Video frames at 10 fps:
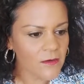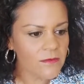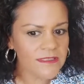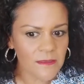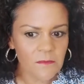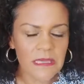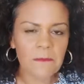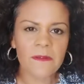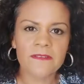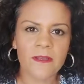some
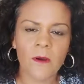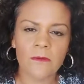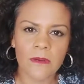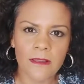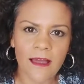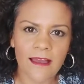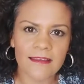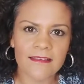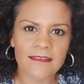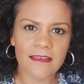people don't
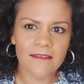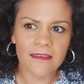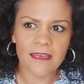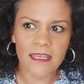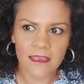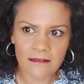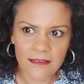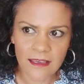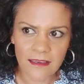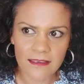realize
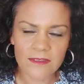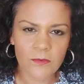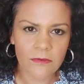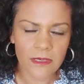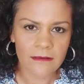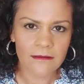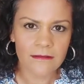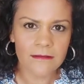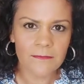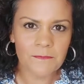healing is
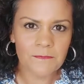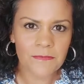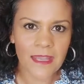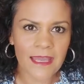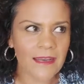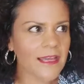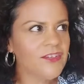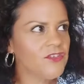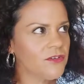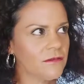real. And I
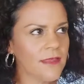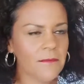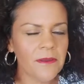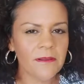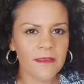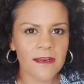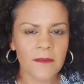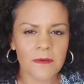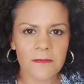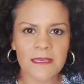should know that better than
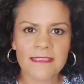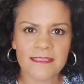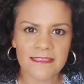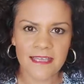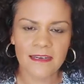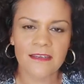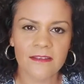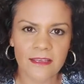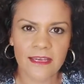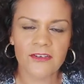anyone because I send
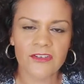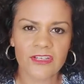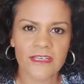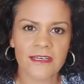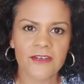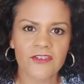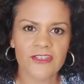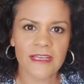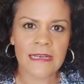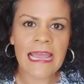healing energy and I
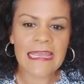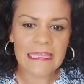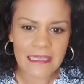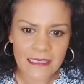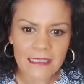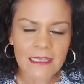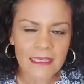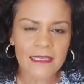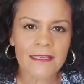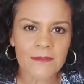understand
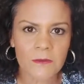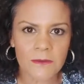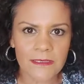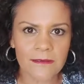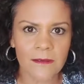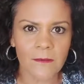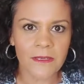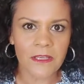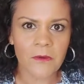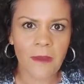healing is real.
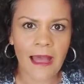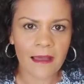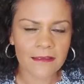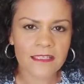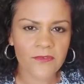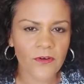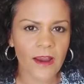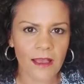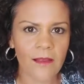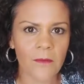When you ask for
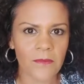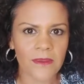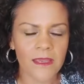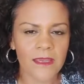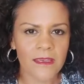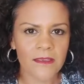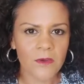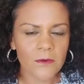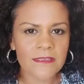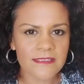help,
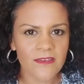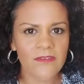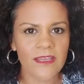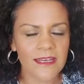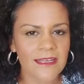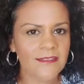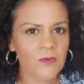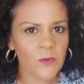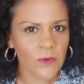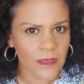you receive it. It's
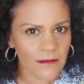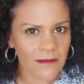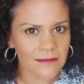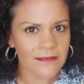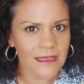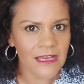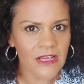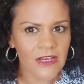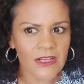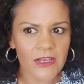real,
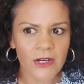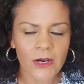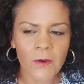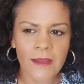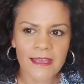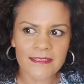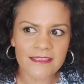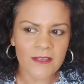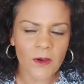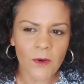And
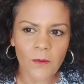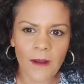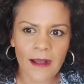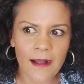so